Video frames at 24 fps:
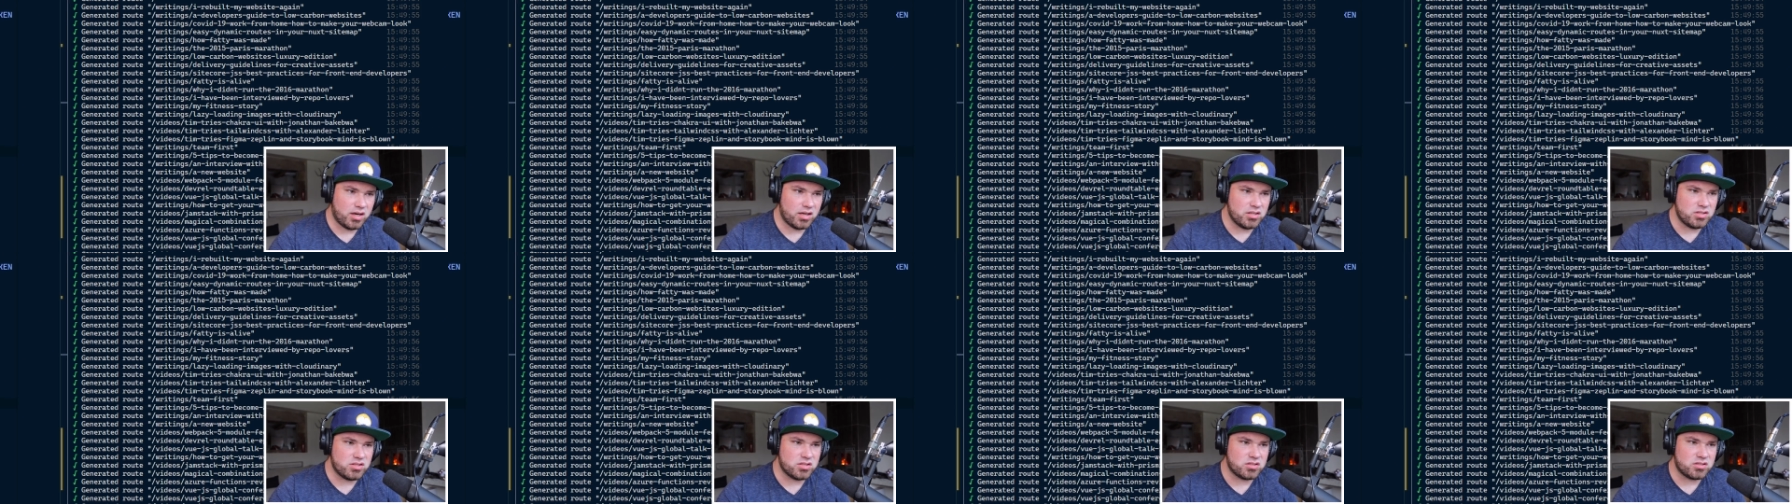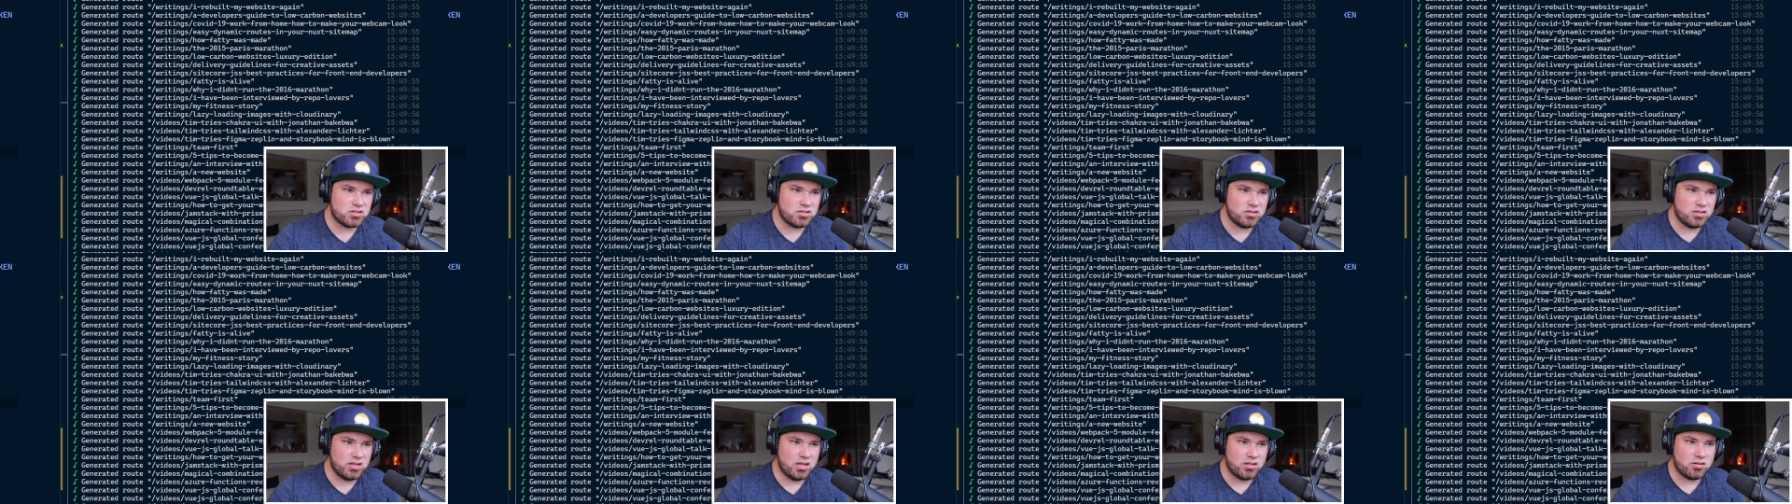I
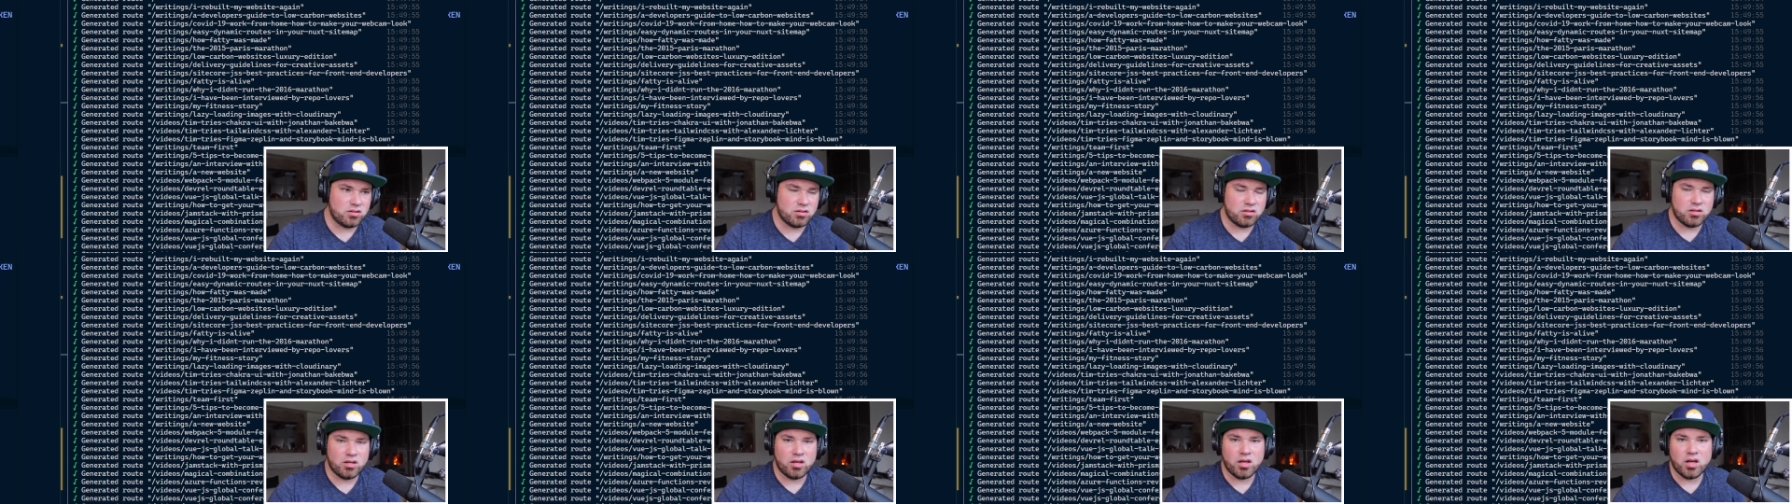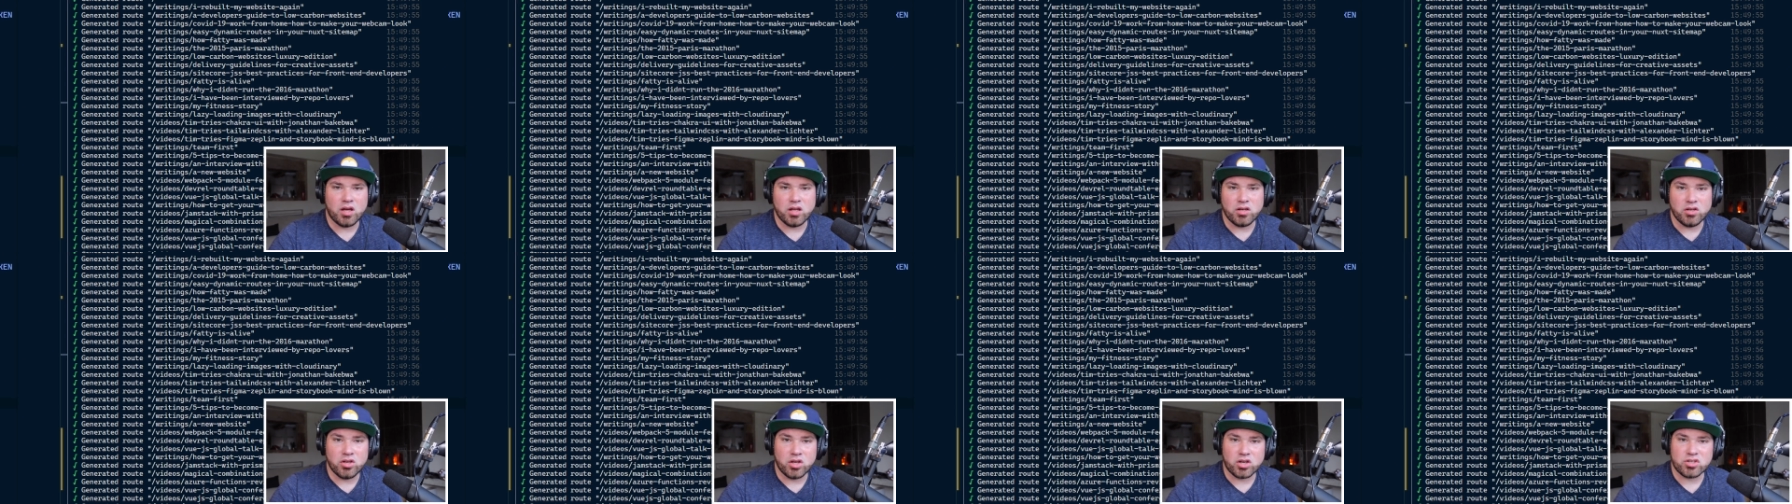just did
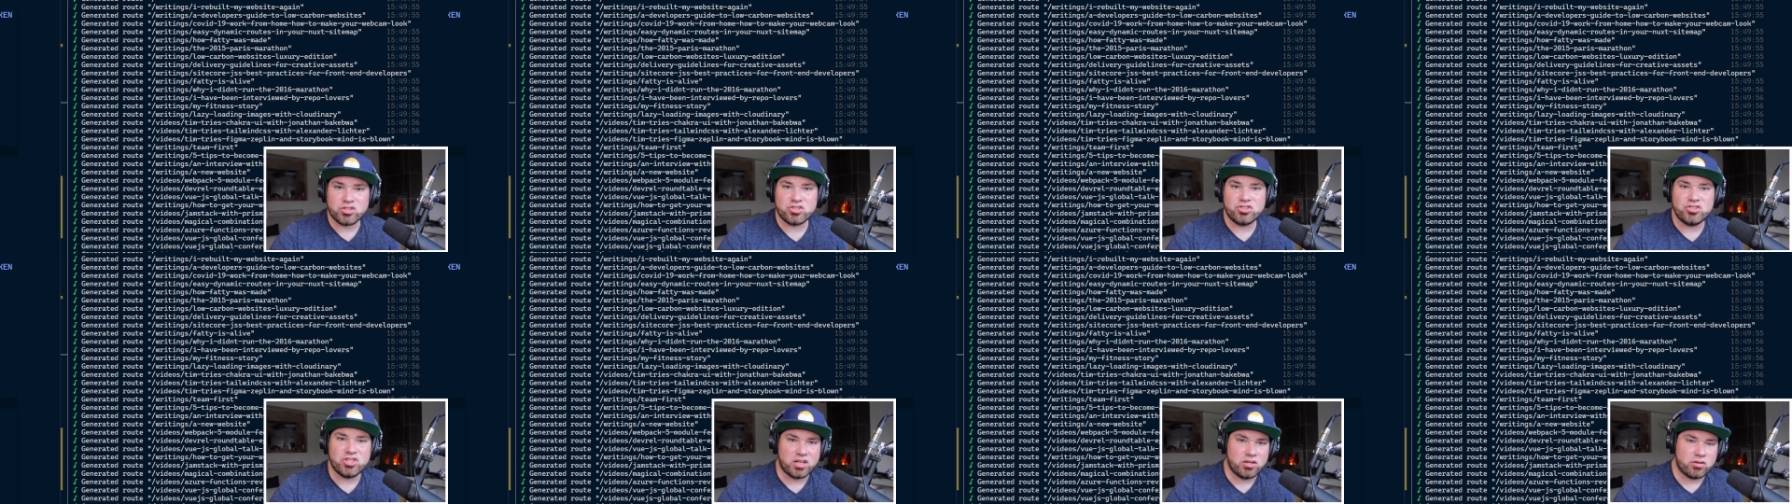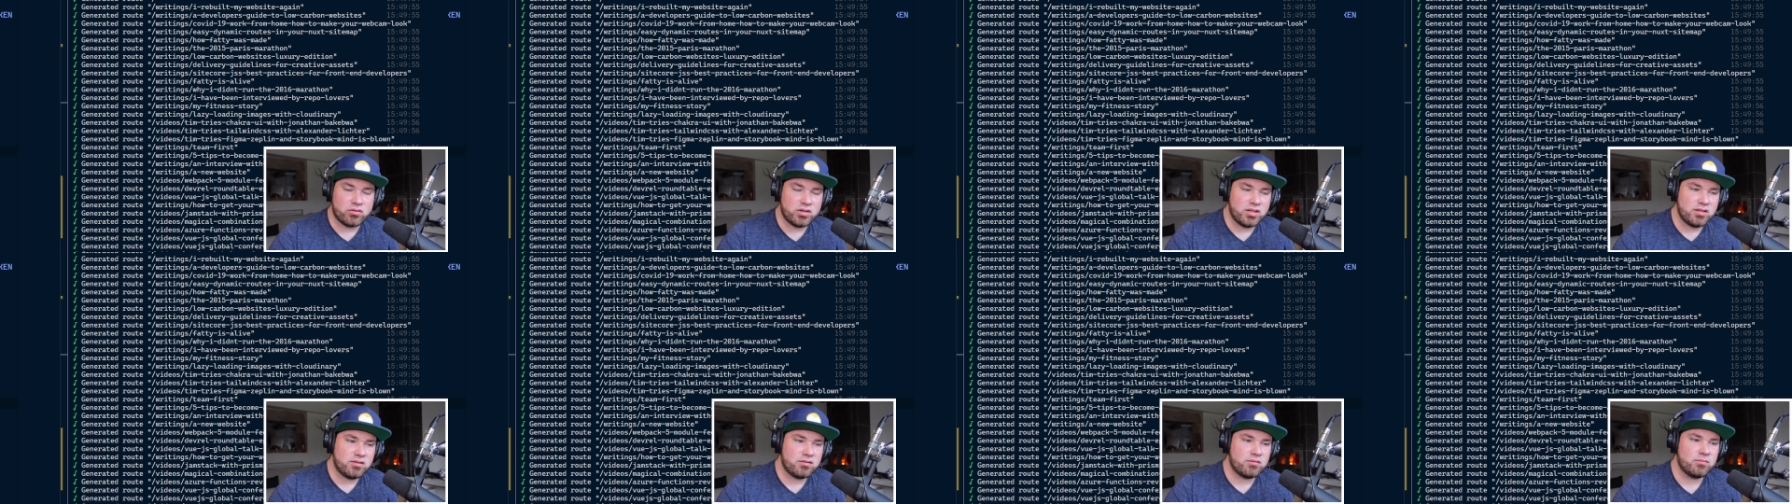uh, Nuxt
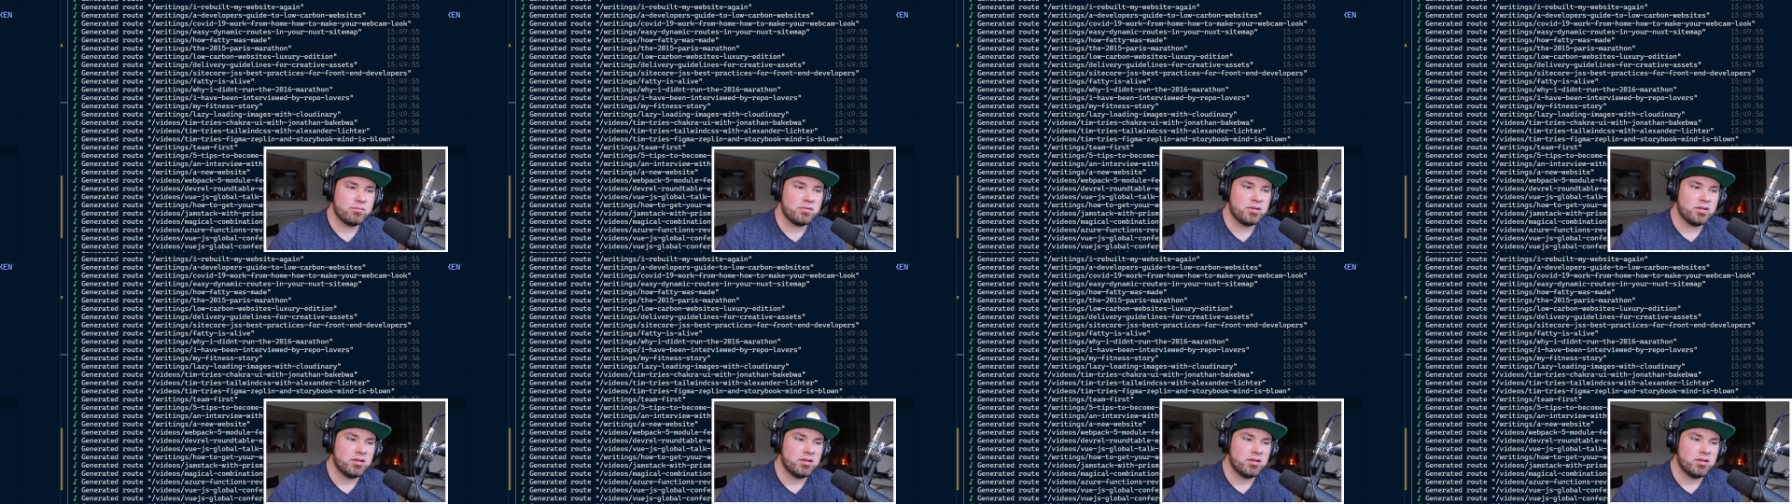generate.